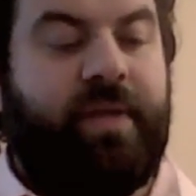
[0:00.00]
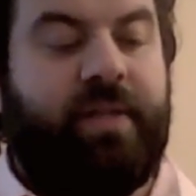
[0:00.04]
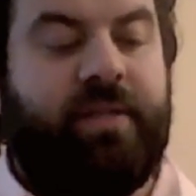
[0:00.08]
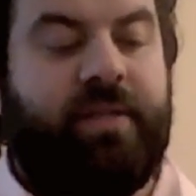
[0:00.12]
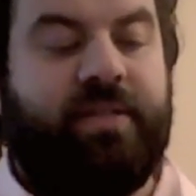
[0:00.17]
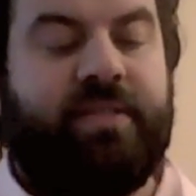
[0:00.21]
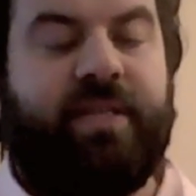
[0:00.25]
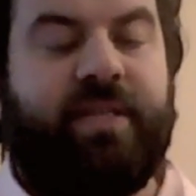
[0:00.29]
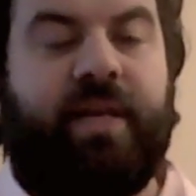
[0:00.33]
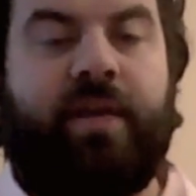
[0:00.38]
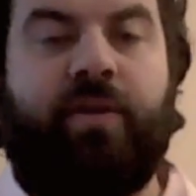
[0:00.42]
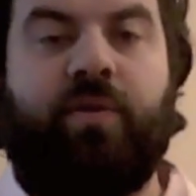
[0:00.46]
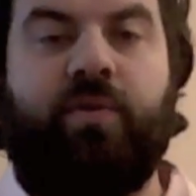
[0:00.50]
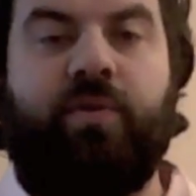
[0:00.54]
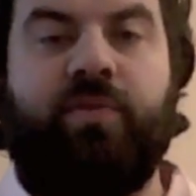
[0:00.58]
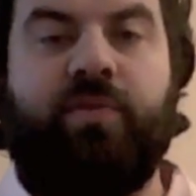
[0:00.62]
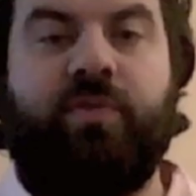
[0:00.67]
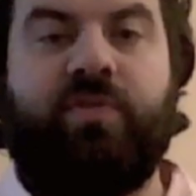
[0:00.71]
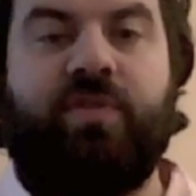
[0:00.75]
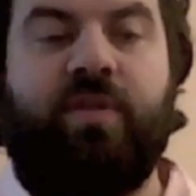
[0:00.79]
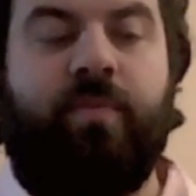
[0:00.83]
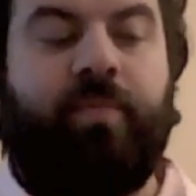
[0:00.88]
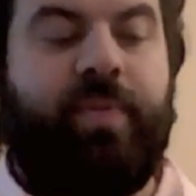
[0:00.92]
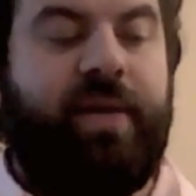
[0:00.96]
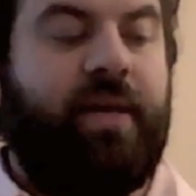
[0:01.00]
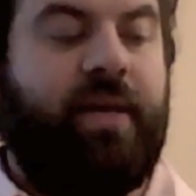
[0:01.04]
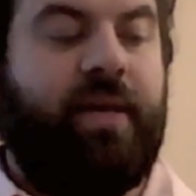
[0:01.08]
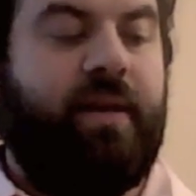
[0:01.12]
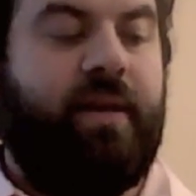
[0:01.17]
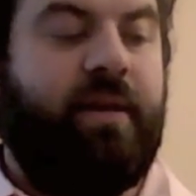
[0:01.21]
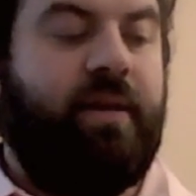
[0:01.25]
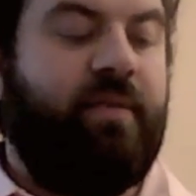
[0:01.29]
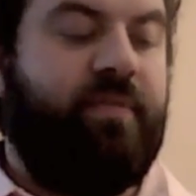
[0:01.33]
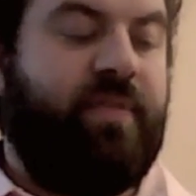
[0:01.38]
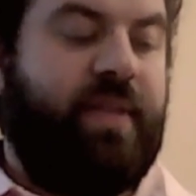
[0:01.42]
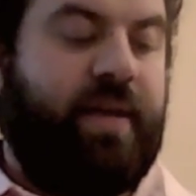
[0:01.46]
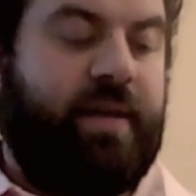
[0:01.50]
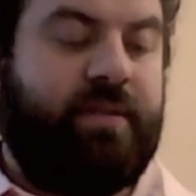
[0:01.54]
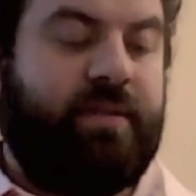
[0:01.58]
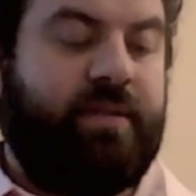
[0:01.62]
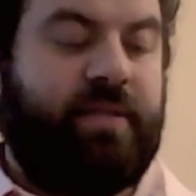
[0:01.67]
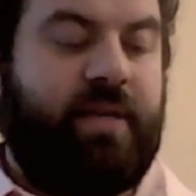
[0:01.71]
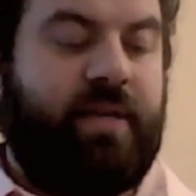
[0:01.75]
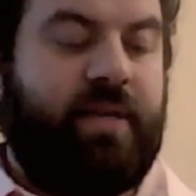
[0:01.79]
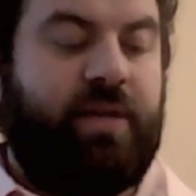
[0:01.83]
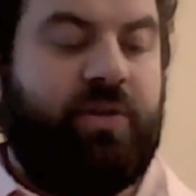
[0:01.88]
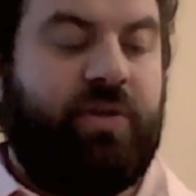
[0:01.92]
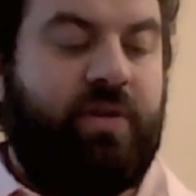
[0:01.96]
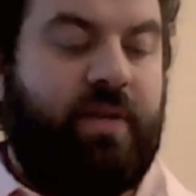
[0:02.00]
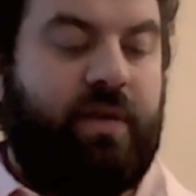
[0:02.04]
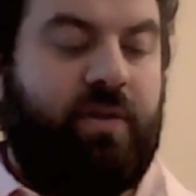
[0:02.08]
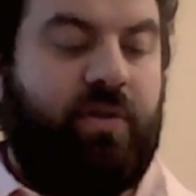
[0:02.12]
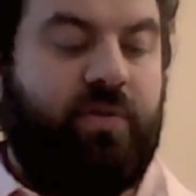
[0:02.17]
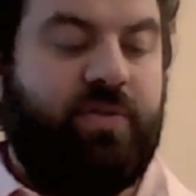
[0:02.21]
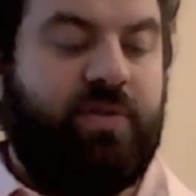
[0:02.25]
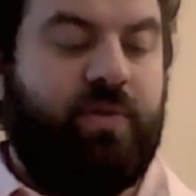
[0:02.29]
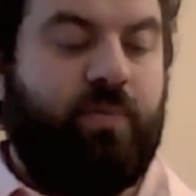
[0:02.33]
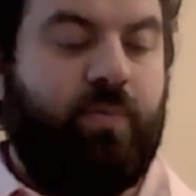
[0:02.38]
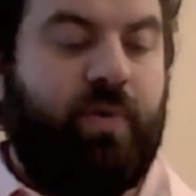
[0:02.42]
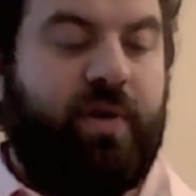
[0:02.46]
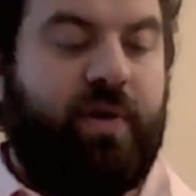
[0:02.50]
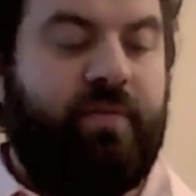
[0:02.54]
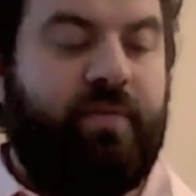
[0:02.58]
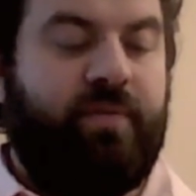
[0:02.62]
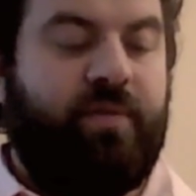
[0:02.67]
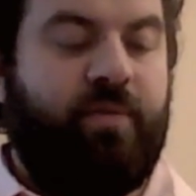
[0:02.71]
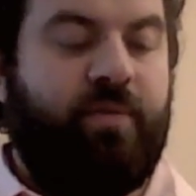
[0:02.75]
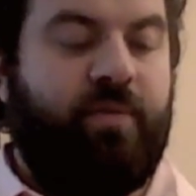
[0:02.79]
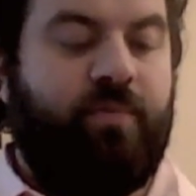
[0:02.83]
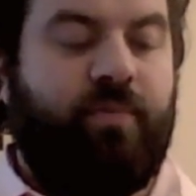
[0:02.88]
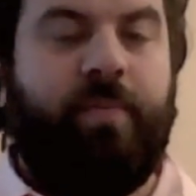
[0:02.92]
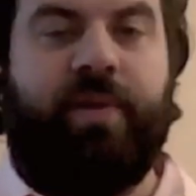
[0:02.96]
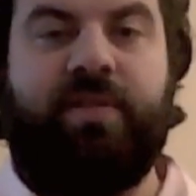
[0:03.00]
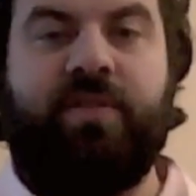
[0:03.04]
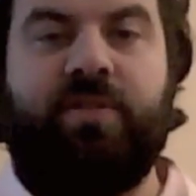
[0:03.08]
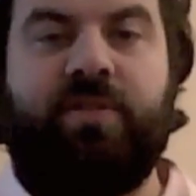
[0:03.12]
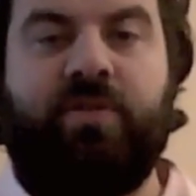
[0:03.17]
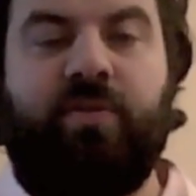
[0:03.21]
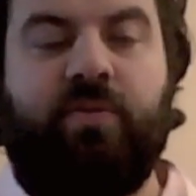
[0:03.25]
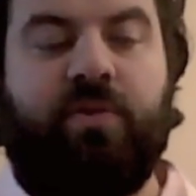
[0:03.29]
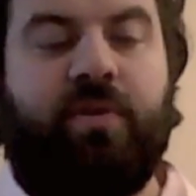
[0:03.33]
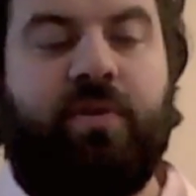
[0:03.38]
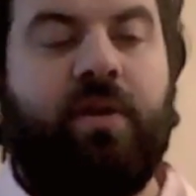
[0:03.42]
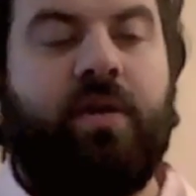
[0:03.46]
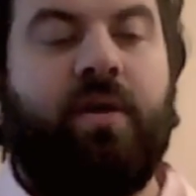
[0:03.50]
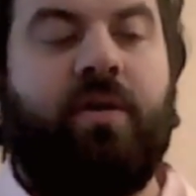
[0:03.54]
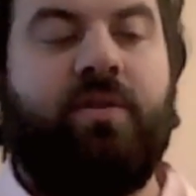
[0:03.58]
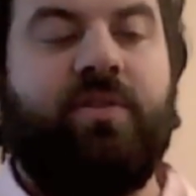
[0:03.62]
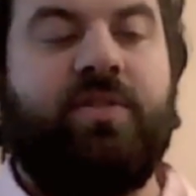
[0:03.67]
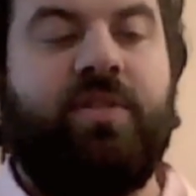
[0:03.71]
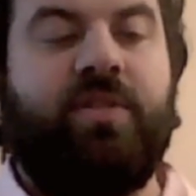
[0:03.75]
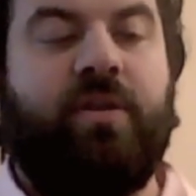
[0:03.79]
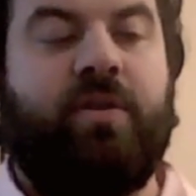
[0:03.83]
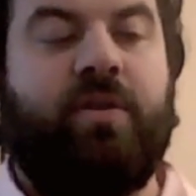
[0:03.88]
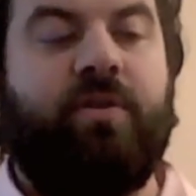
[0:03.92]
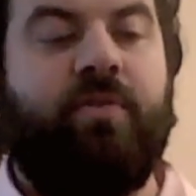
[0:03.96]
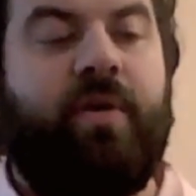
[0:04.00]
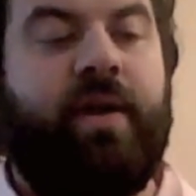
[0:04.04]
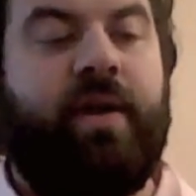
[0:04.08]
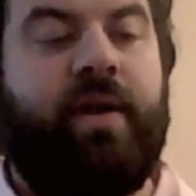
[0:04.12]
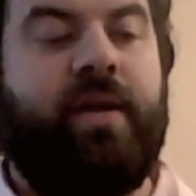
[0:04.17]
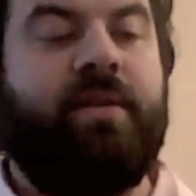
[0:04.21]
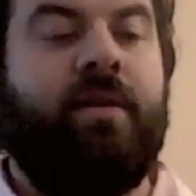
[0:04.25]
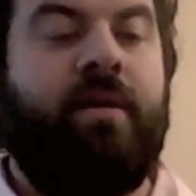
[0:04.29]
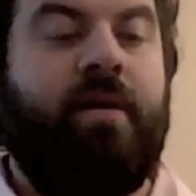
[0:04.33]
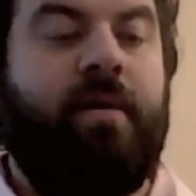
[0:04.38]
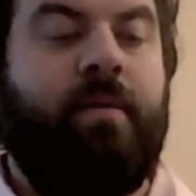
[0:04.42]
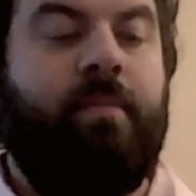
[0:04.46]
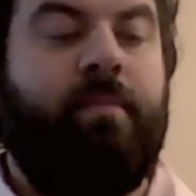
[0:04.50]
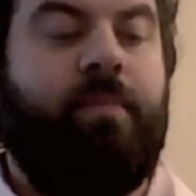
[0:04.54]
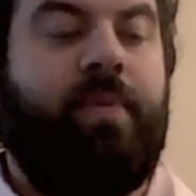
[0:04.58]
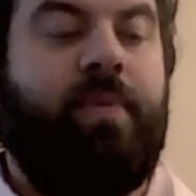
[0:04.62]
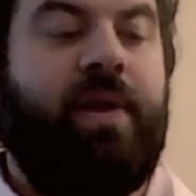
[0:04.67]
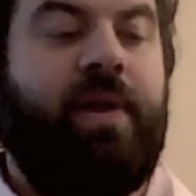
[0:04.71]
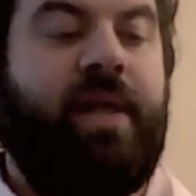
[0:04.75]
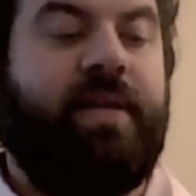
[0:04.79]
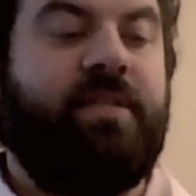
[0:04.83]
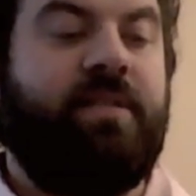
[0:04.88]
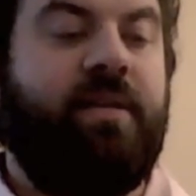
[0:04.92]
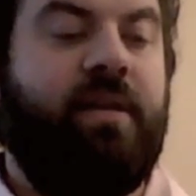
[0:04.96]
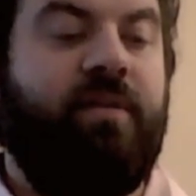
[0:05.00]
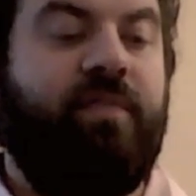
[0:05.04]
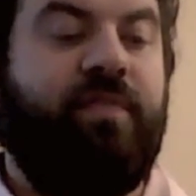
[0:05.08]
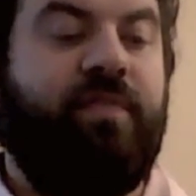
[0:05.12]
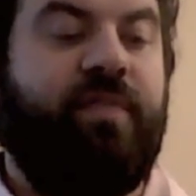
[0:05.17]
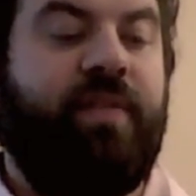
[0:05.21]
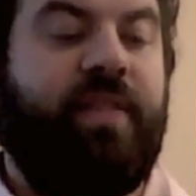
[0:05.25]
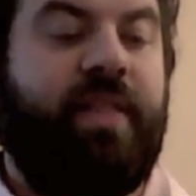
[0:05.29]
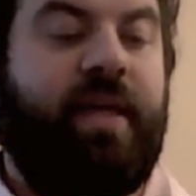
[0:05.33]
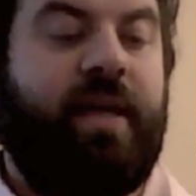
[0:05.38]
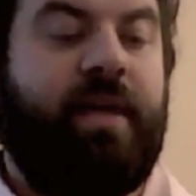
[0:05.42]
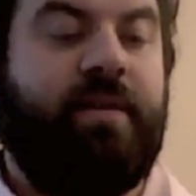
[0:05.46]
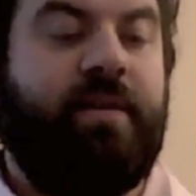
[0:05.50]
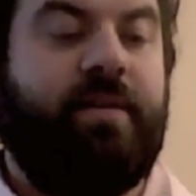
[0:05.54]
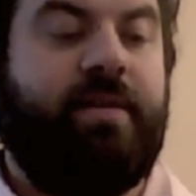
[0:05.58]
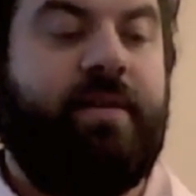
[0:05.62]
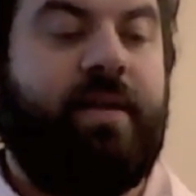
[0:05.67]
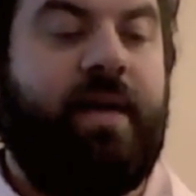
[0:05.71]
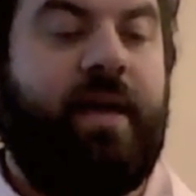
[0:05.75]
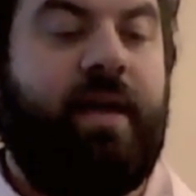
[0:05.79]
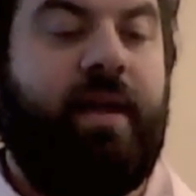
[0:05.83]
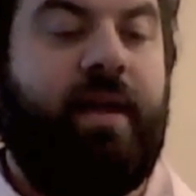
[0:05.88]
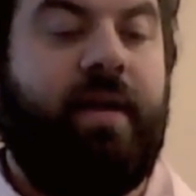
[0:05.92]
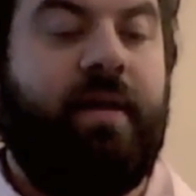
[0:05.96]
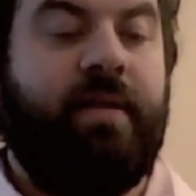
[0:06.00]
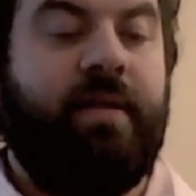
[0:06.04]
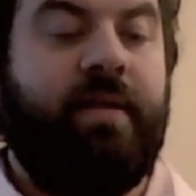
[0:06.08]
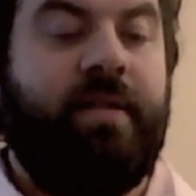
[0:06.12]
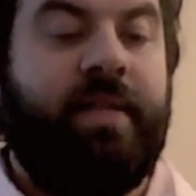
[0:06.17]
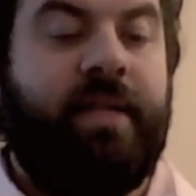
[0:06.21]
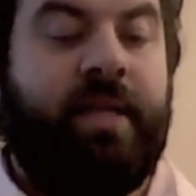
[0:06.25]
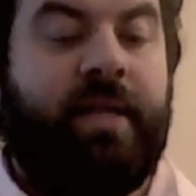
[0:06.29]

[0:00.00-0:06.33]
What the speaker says: It'll take you to the beginning of that section, and then using one of the ribbons you can go to the correct blessing for that day.